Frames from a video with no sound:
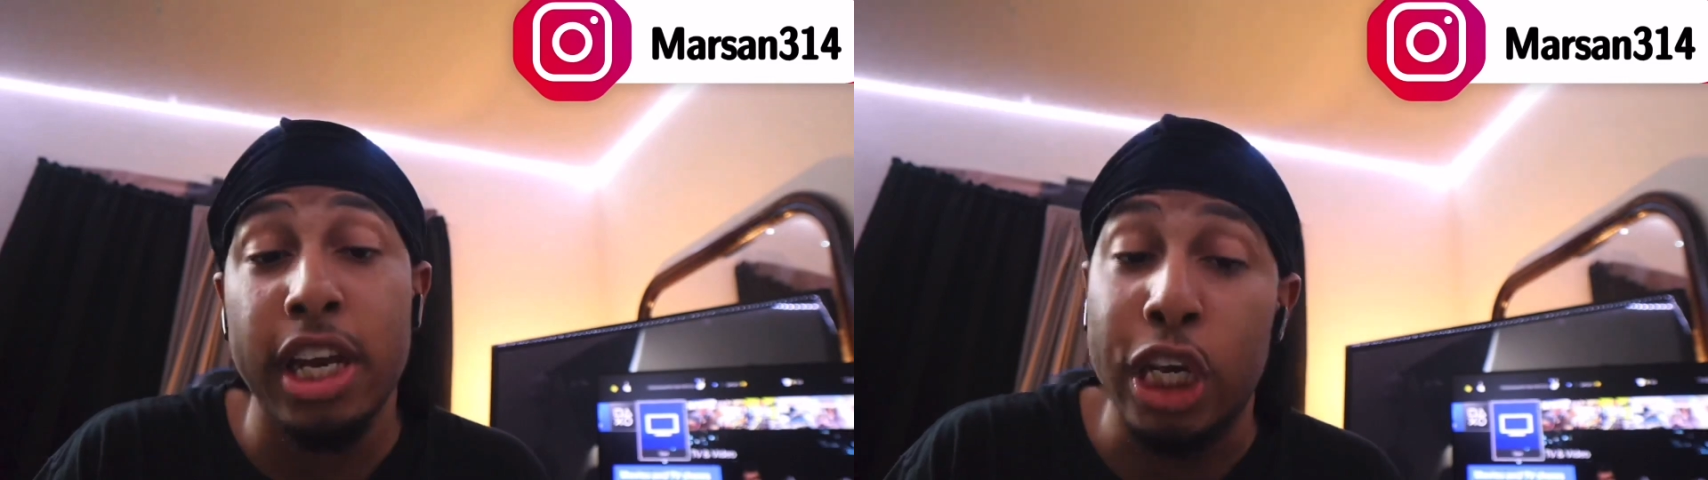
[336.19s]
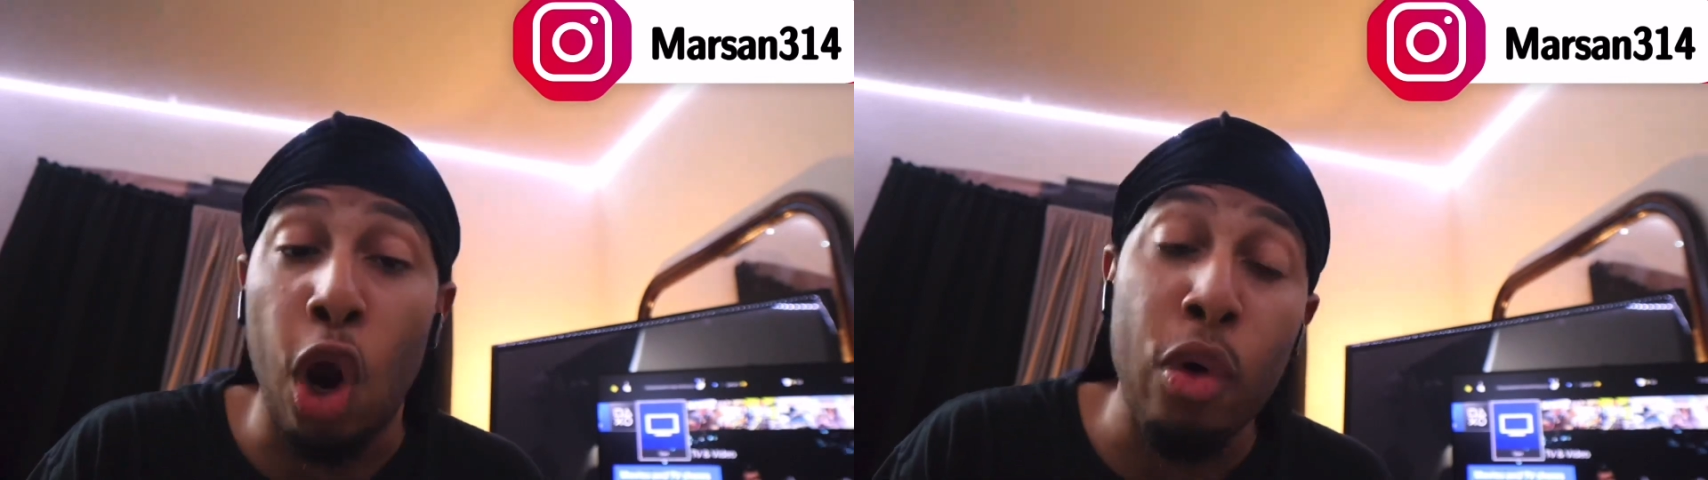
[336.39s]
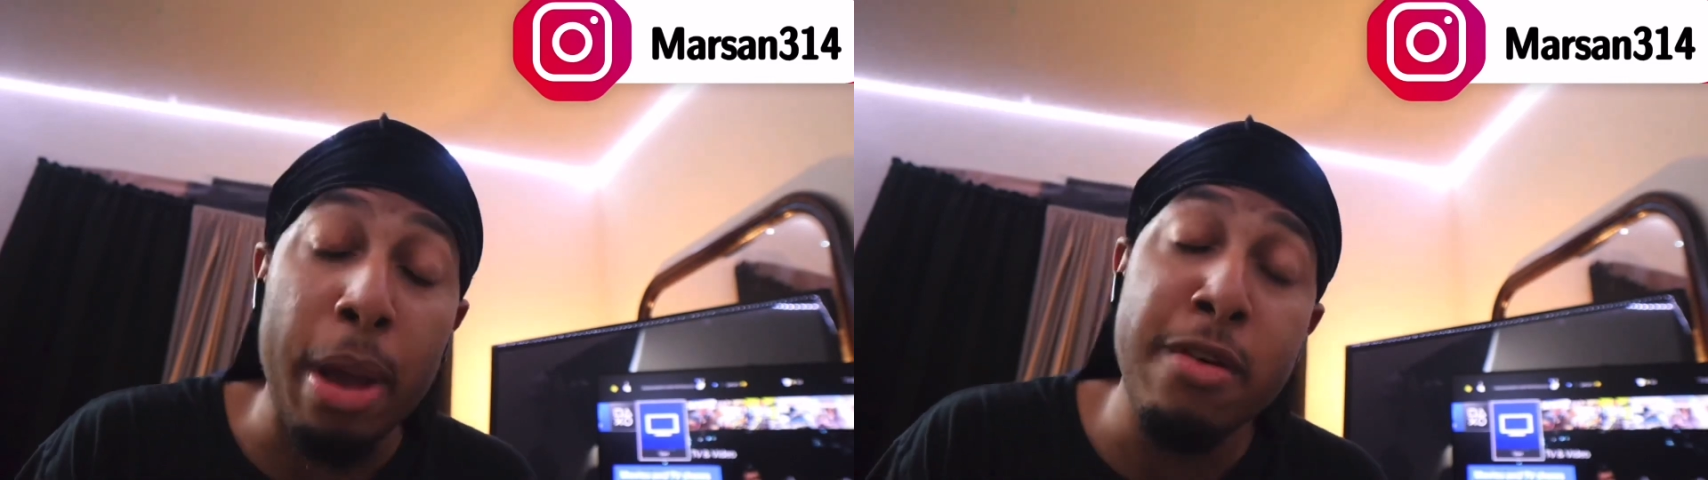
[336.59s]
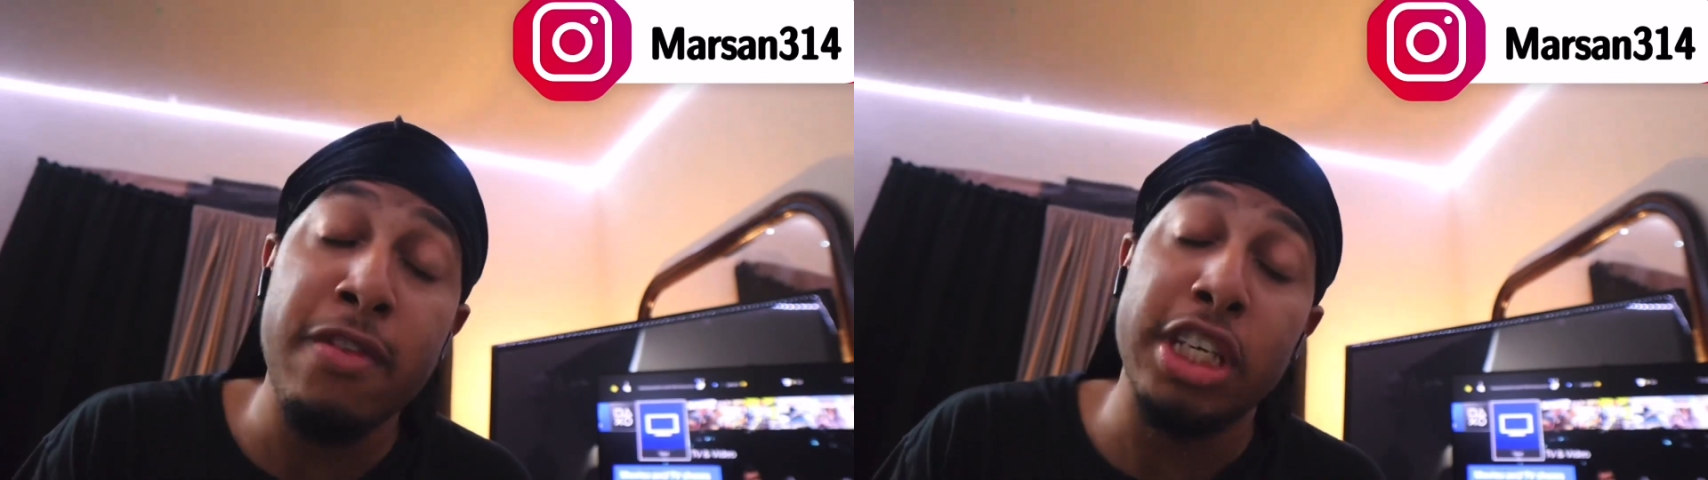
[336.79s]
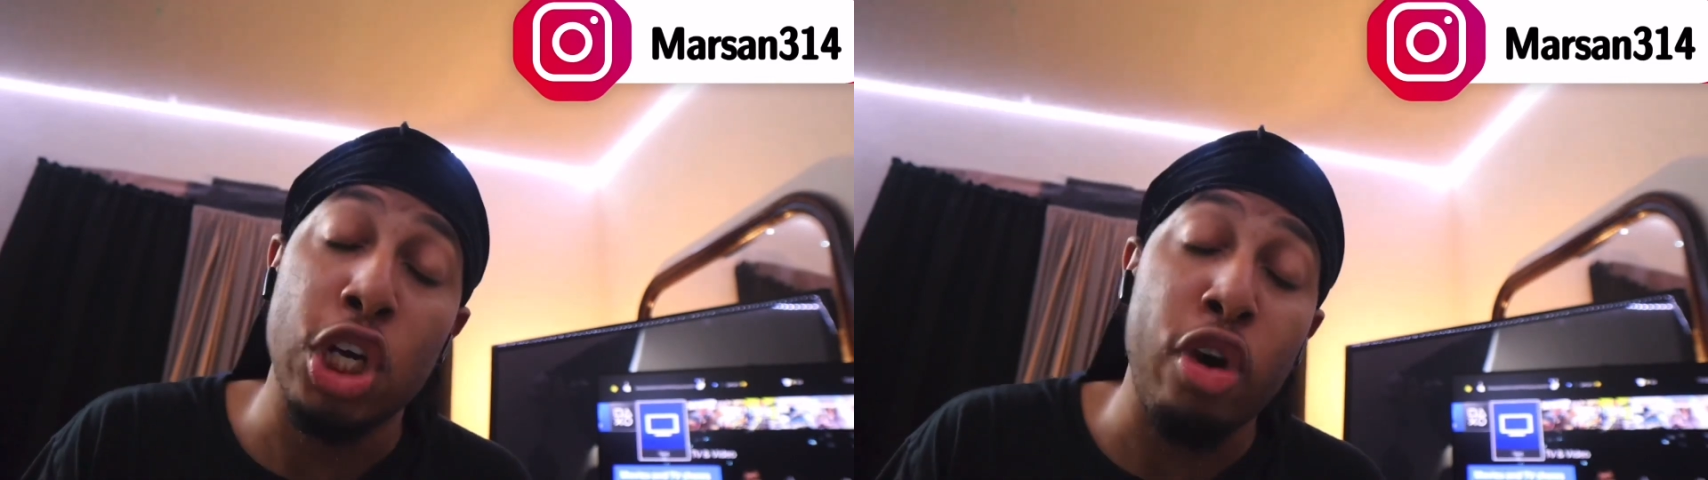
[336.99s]
Don't rate me
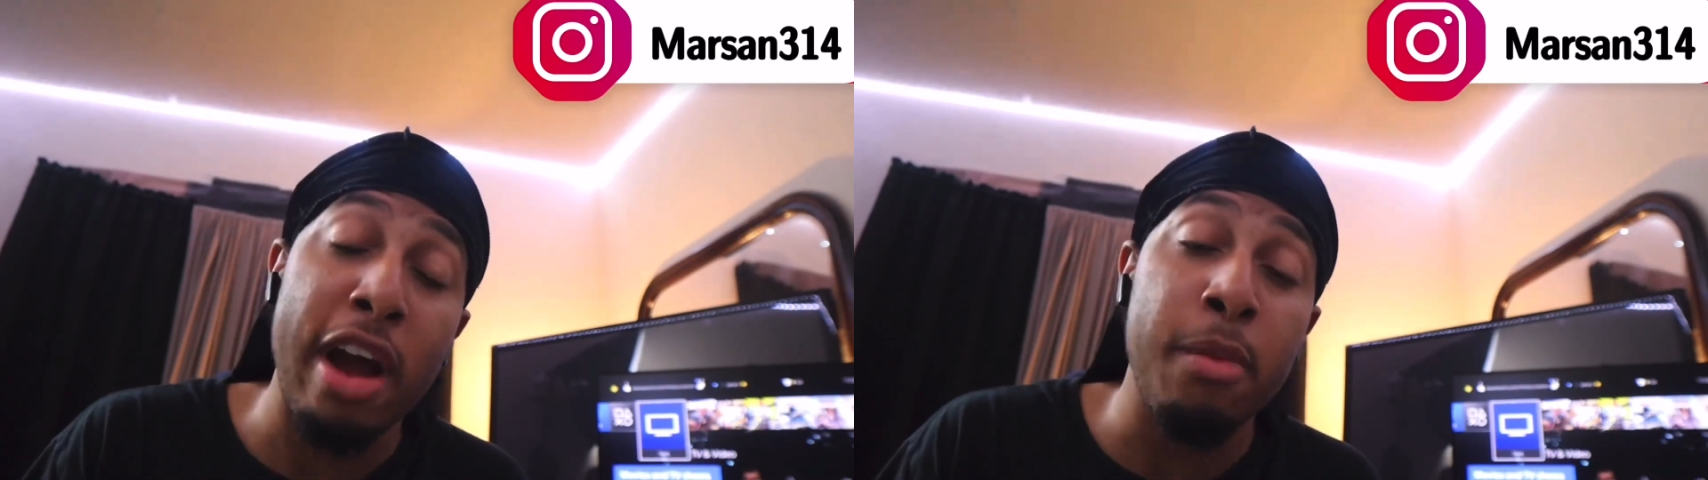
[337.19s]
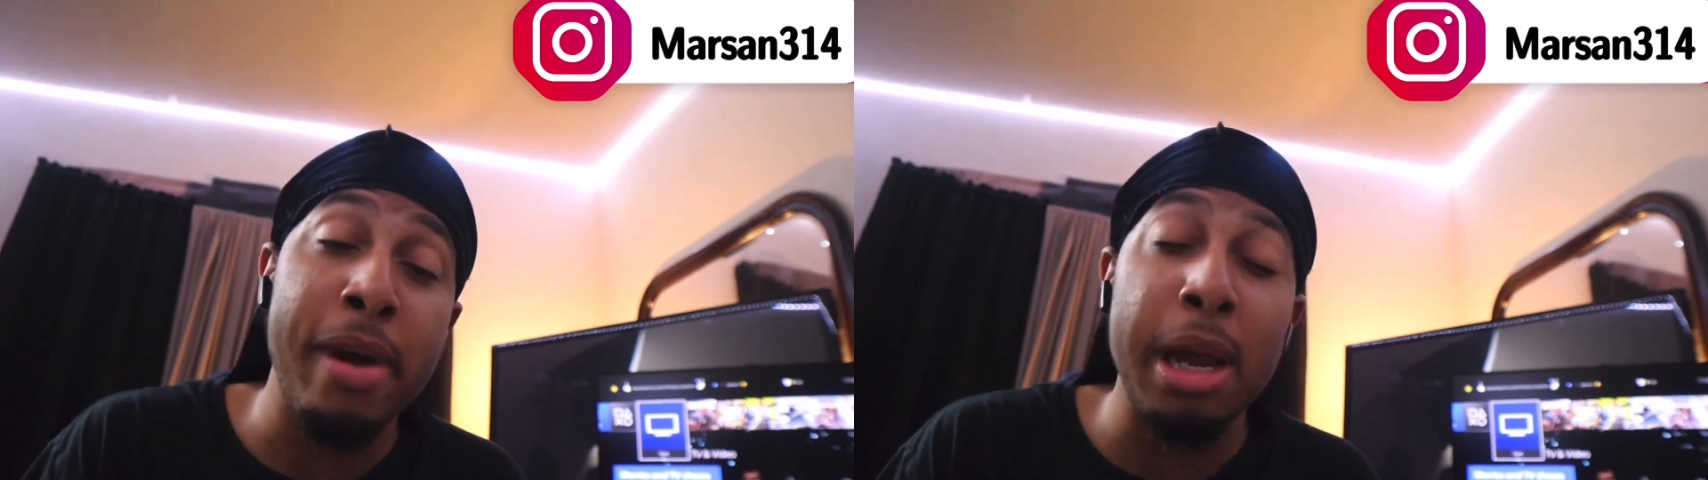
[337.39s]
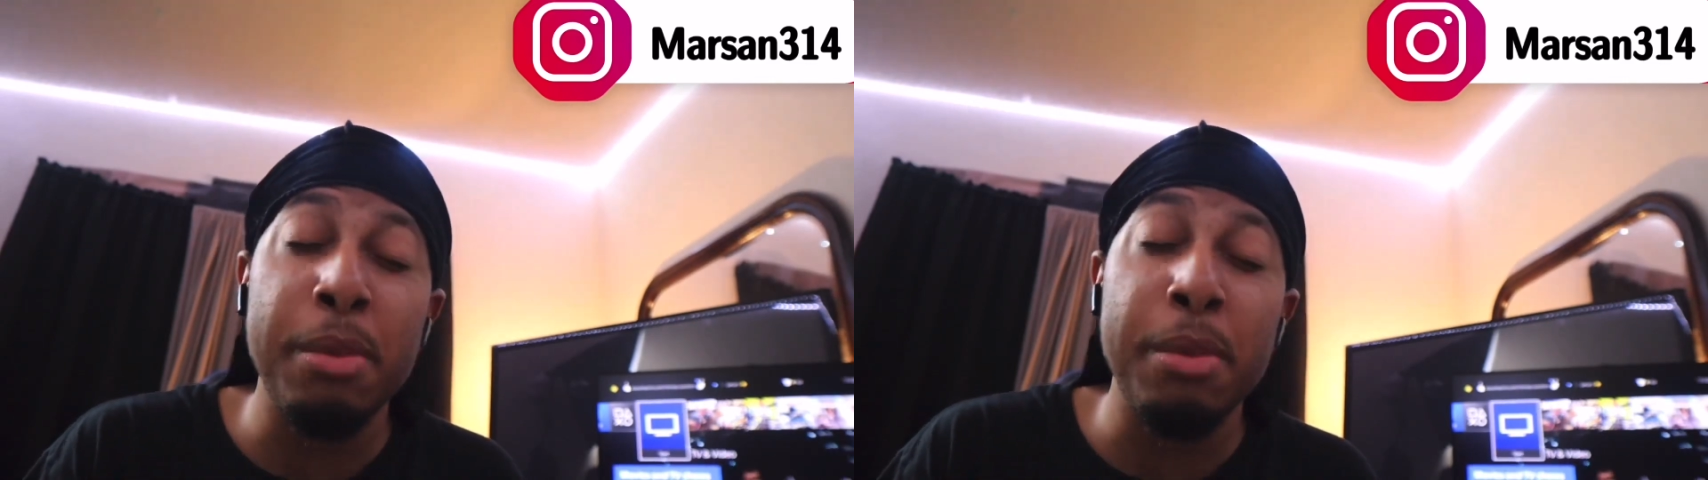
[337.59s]
featuring Quavo, man.